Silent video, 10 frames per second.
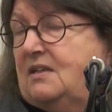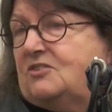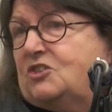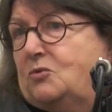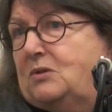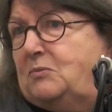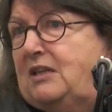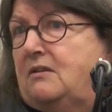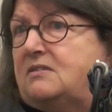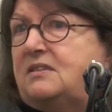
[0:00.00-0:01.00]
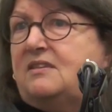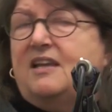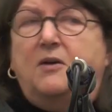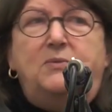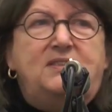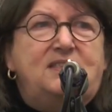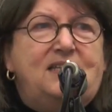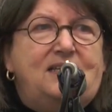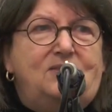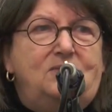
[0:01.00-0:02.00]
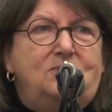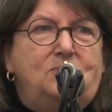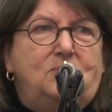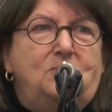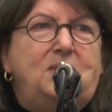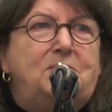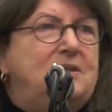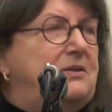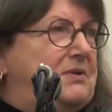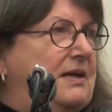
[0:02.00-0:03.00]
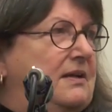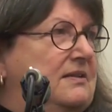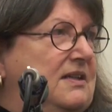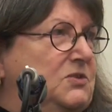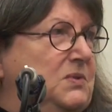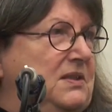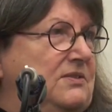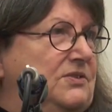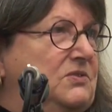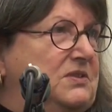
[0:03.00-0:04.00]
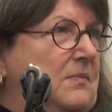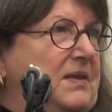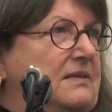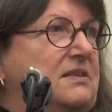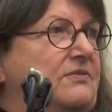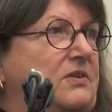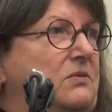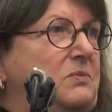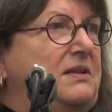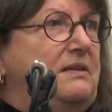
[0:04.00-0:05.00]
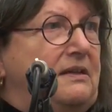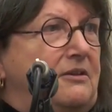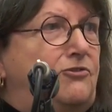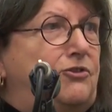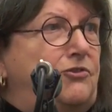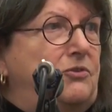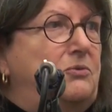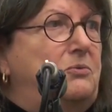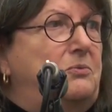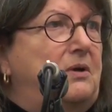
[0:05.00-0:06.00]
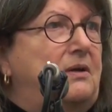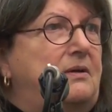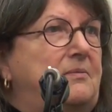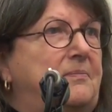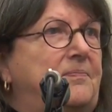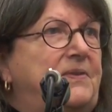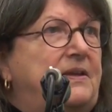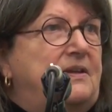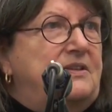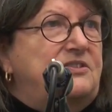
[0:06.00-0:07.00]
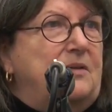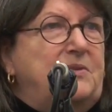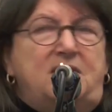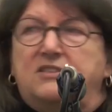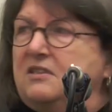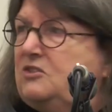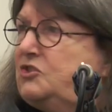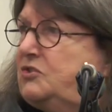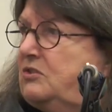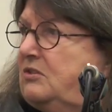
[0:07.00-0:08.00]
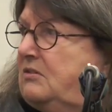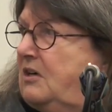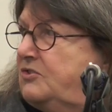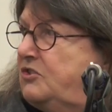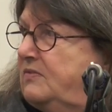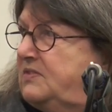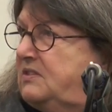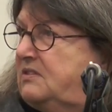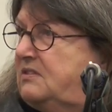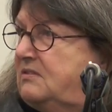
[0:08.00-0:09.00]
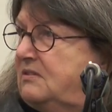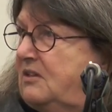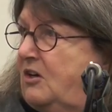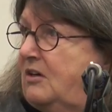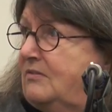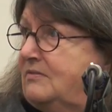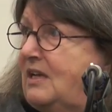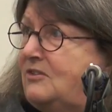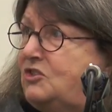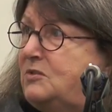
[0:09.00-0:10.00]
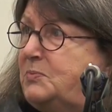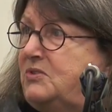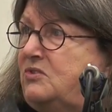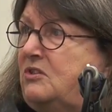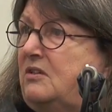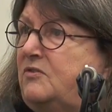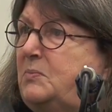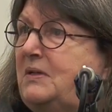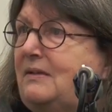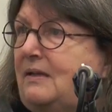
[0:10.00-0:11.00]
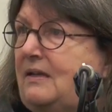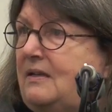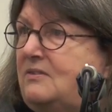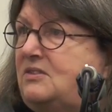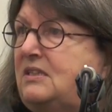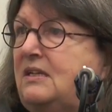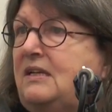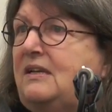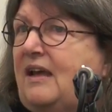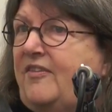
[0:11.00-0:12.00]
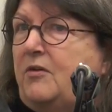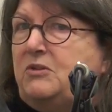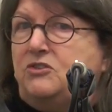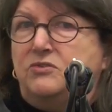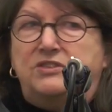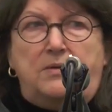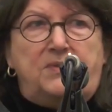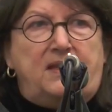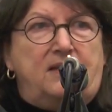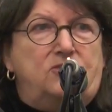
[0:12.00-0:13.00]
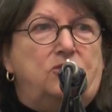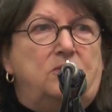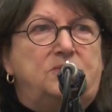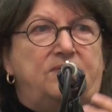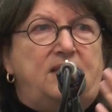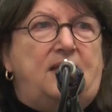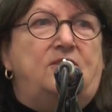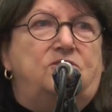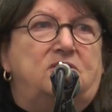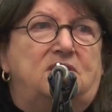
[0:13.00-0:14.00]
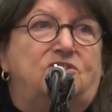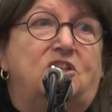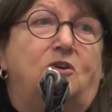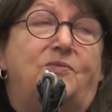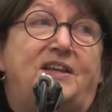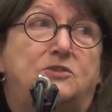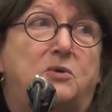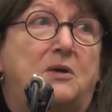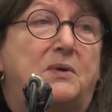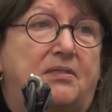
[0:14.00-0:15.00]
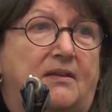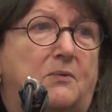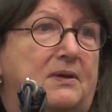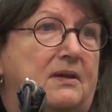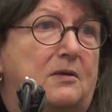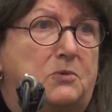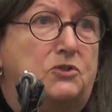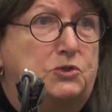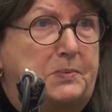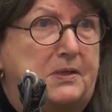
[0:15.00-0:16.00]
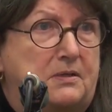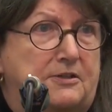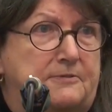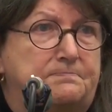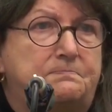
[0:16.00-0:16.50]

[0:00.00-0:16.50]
So when we looked at that, we said, we really recognize we need to do something different. We need to do something to ensure our services are not just preserved, but enhanced, and that we do something in terms of the agency. So that's why we think we need a merger partner.